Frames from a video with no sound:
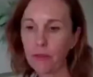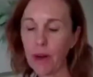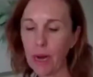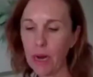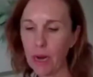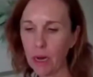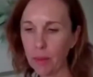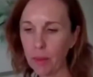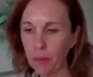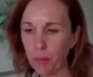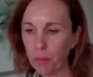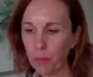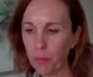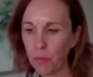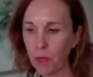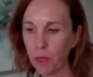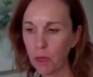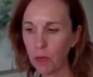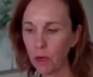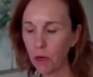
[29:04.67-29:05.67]

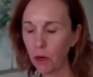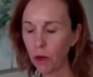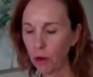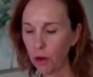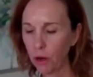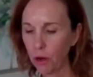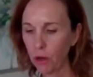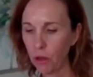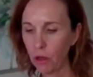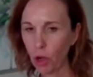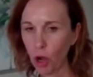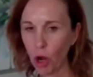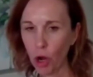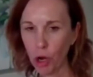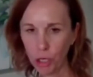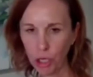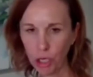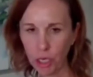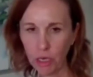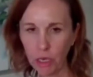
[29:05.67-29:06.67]
the
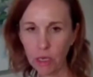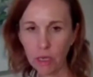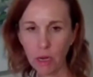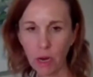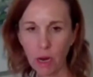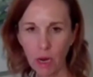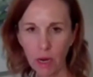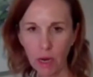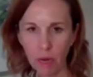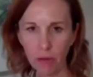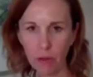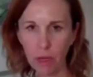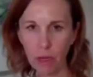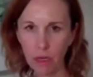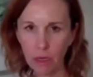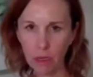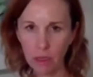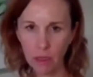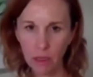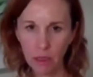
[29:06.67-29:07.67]
coaching side of
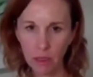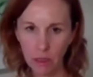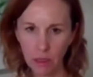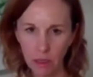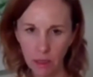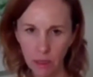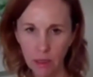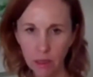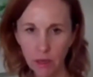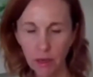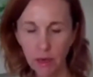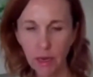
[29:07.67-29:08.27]
things? And